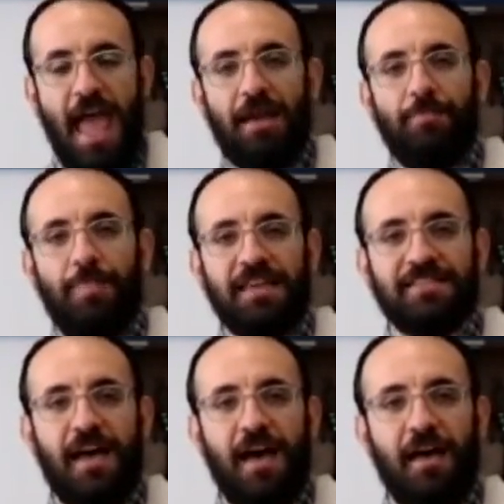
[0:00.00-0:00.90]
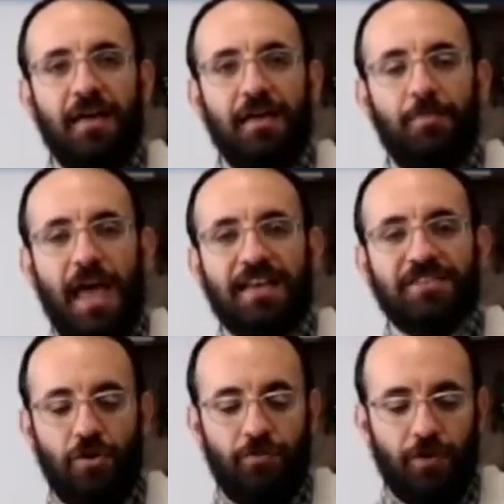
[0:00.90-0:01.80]
and Pesach,
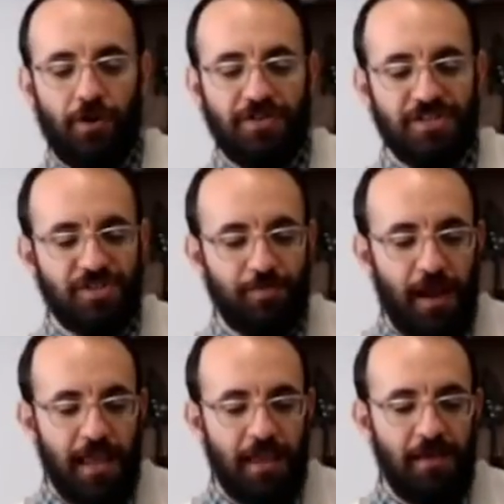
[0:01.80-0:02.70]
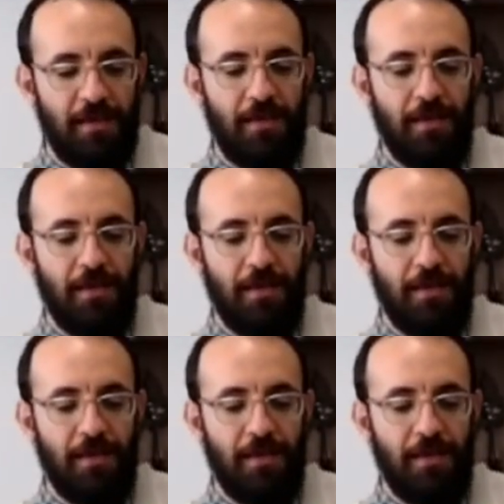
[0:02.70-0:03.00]
Passover, to spring,